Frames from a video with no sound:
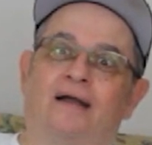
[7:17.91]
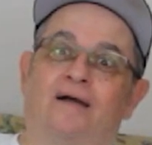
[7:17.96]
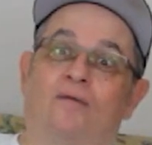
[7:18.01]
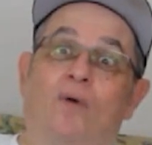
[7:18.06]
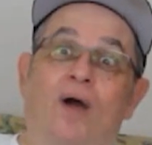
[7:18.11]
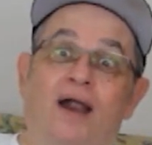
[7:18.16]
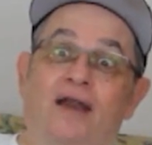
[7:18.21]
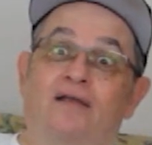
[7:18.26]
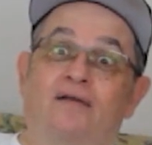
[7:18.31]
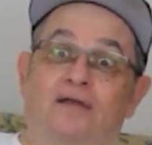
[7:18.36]

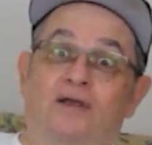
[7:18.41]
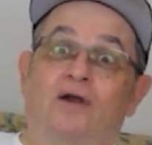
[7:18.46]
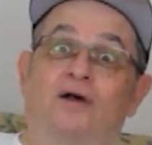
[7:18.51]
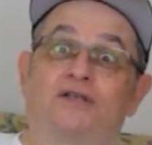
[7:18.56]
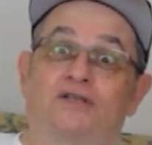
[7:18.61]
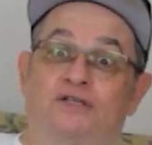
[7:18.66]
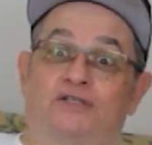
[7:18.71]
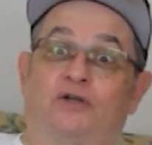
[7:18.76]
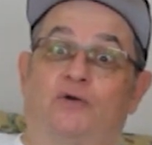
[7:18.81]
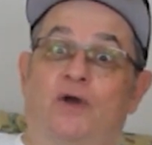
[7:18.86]
Whitey, you know,
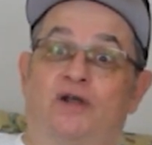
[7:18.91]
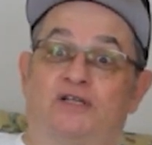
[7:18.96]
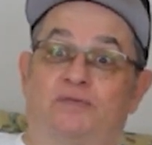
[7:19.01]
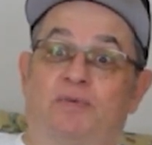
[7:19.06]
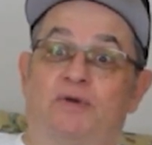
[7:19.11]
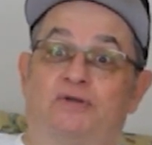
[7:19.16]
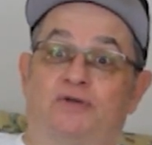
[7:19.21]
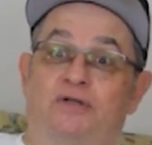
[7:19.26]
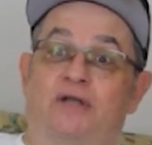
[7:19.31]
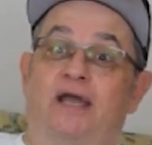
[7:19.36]
this is the greatest
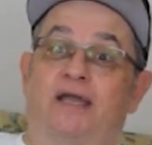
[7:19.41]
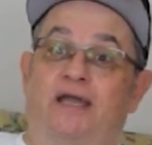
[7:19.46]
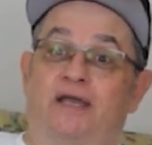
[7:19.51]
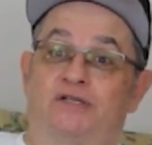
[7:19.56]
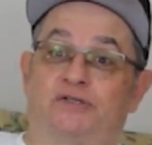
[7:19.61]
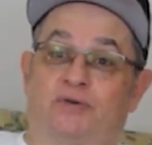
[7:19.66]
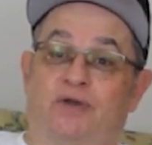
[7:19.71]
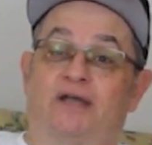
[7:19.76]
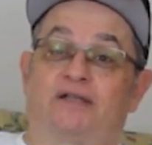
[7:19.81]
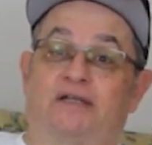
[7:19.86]
pitcher in Yankee
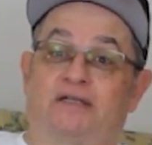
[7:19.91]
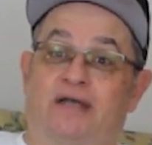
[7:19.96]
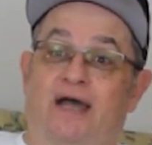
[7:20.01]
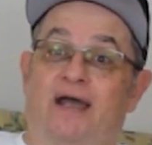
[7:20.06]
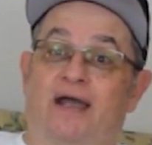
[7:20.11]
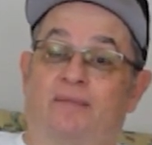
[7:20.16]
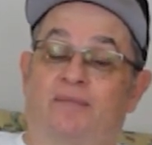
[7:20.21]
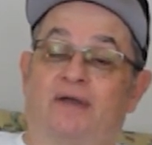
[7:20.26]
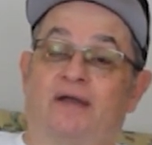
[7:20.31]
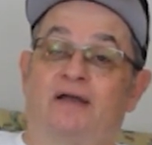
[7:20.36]
history at the
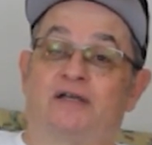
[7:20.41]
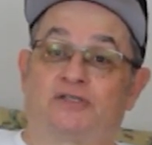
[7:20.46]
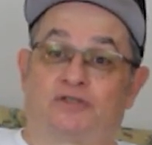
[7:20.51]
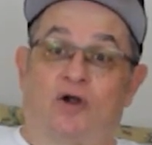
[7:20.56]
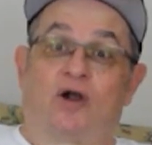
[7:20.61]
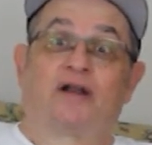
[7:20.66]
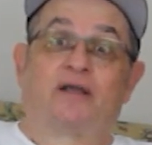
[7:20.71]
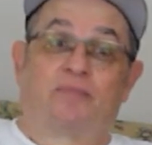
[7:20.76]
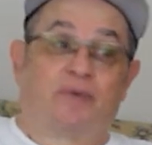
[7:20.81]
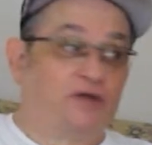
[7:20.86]
time.
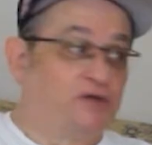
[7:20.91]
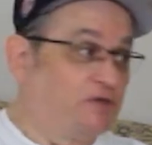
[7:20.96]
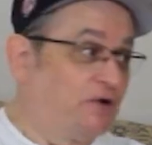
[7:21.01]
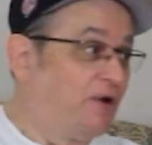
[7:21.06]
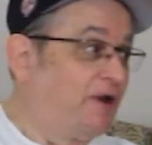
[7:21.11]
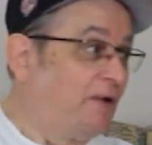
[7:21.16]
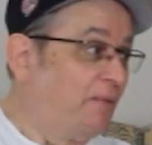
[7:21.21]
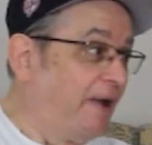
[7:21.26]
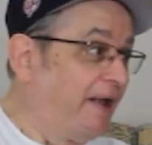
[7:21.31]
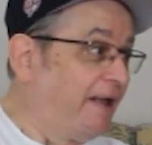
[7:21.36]
Starting pitcher,
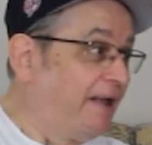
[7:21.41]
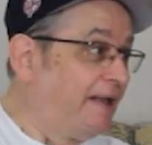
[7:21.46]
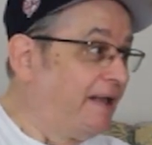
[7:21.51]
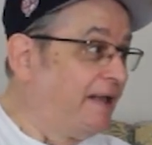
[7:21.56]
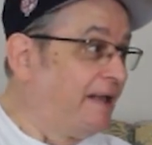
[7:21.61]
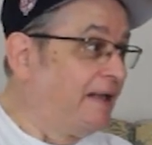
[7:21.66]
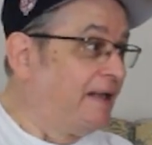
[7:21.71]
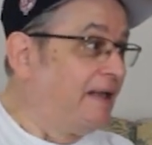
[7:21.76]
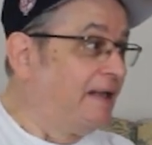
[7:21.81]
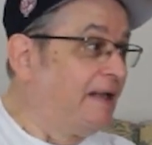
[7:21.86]
anyway. At
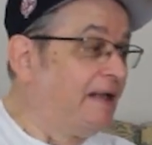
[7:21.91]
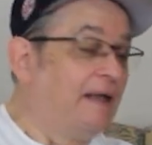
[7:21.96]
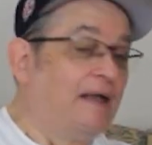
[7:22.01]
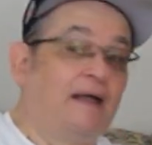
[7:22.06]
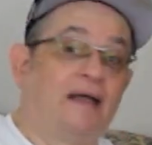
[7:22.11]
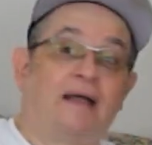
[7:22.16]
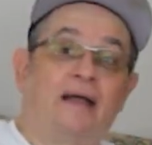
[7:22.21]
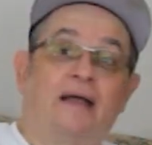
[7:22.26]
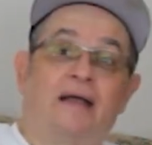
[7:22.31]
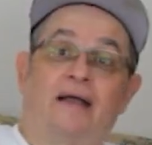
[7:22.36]
one
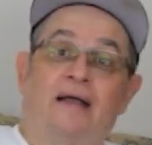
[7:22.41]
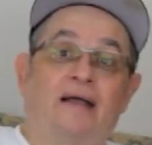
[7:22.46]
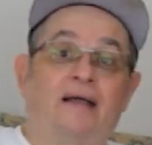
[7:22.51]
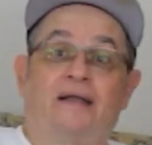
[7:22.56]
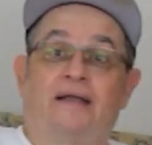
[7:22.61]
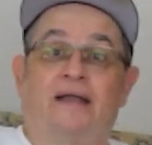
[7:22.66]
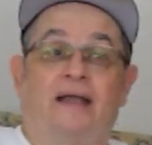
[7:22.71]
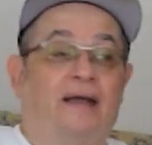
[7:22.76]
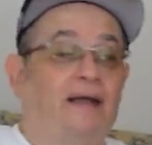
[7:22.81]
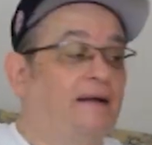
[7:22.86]
time,
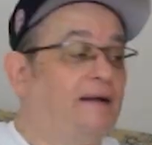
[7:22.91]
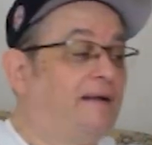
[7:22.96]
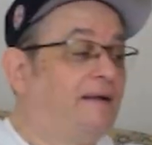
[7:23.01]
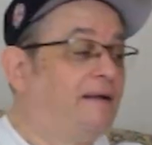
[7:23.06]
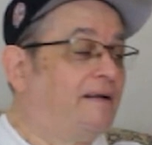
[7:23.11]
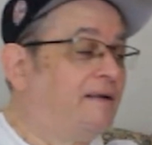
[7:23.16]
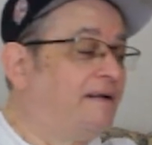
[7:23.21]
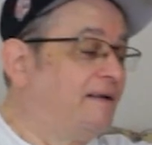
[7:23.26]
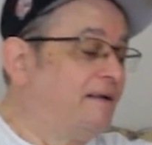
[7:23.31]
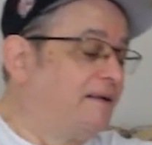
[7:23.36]
Frankie, yeah. What is
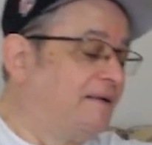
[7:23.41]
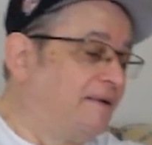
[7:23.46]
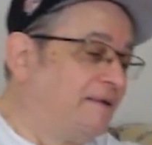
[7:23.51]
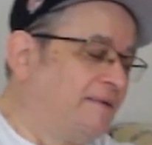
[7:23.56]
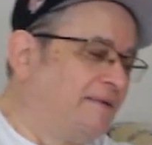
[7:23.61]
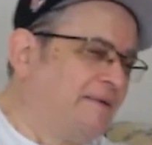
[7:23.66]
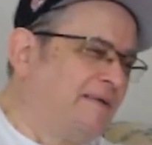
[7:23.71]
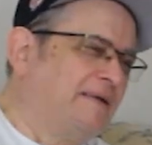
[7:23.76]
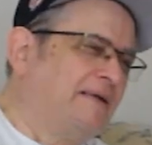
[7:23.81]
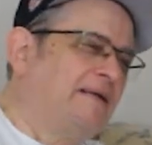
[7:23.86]
the
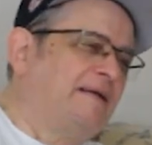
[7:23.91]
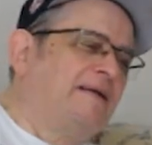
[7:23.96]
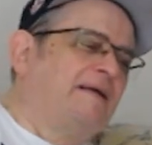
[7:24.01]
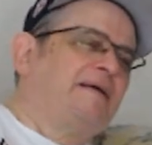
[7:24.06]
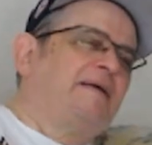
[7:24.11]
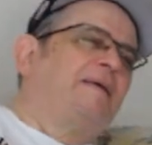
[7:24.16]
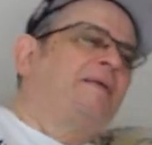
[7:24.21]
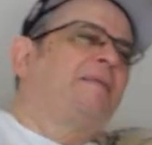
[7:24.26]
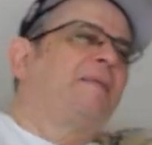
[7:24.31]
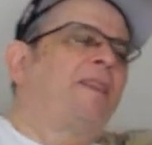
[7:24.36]
most
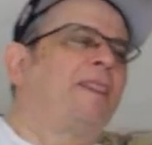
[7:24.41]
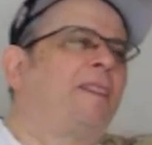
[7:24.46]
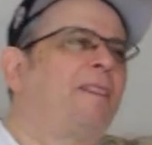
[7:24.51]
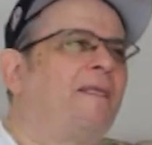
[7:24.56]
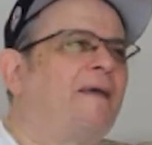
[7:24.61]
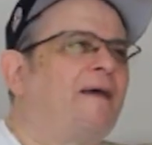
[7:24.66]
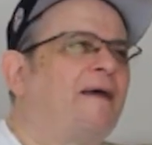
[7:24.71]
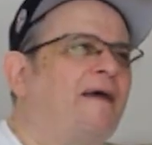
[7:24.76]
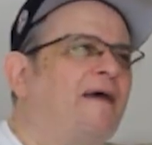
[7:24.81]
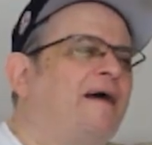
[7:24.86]
Mantle
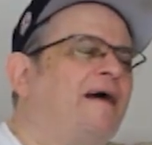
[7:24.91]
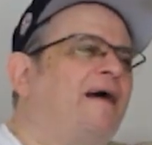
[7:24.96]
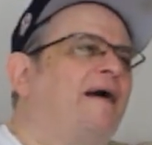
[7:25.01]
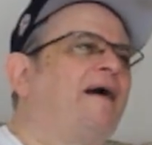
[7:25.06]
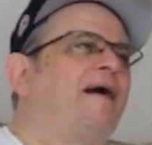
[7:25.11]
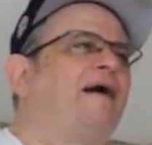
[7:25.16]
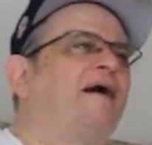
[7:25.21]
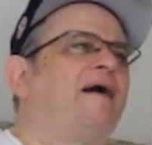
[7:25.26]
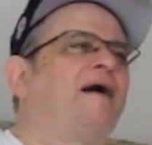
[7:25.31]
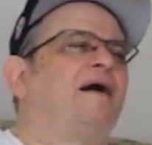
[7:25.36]
autographs you
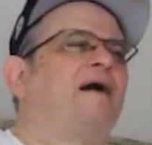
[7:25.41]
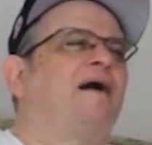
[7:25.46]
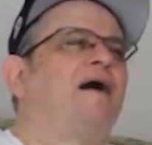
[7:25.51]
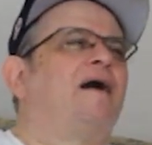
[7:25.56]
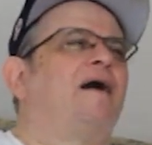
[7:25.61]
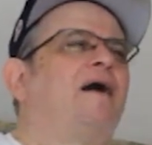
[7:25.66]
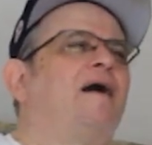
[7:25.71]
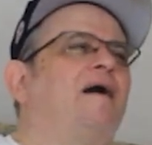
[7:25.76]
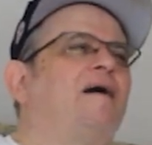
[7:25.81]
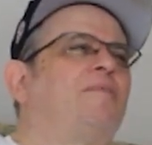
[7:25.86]
had
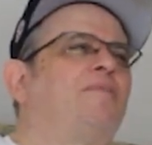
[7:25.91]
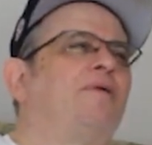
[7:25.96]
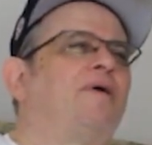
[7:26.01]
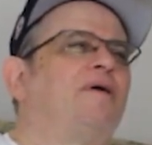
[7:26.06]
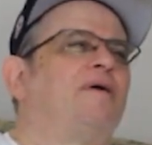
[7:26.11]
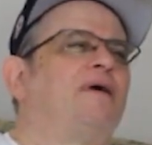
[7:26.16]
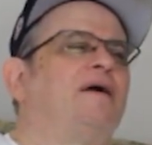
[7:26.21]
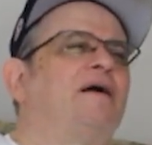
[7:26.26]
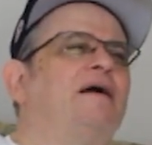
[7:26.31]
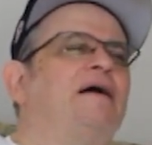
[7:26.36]
to
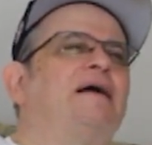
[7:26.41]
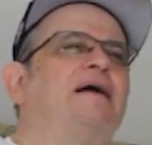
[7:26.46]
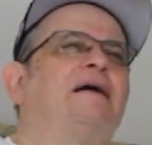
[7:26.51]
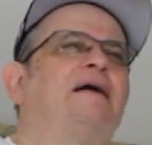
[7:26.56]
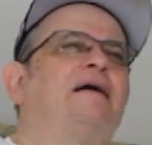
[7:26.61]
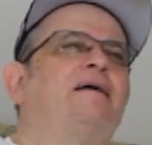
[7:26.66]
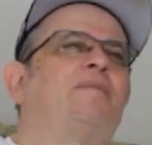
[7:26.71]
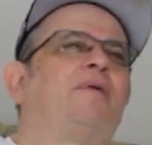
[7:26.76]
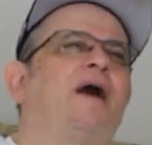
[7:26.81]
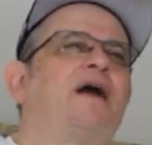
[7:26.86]
your name?
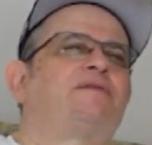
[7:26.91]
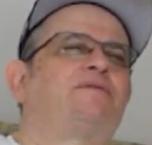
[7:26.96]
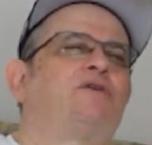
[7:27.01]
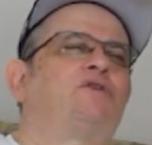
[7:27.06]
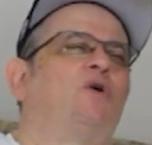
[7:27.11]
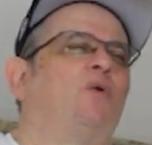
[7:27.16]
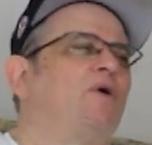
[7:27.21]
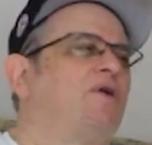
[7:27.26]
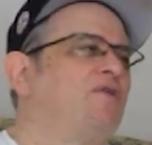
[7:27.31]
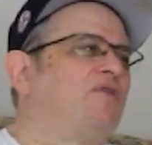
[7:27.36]

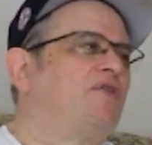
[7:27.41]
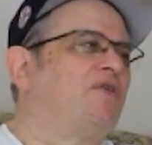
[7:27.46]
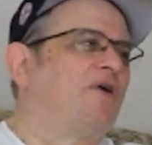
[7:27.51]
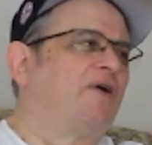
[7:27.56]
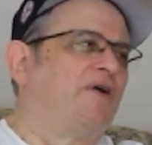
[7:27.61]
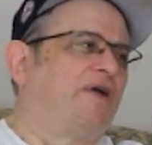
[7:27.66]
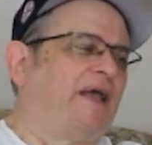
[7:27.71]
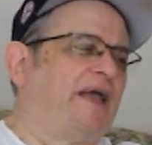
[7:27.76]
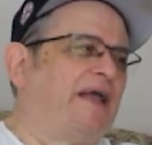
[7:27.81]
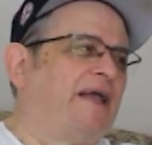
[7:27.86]
Probably
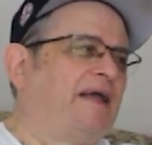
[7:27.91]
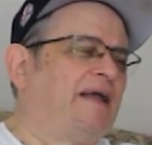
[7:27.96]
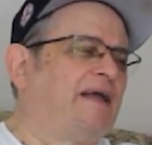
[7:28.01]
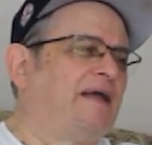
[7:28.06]
230.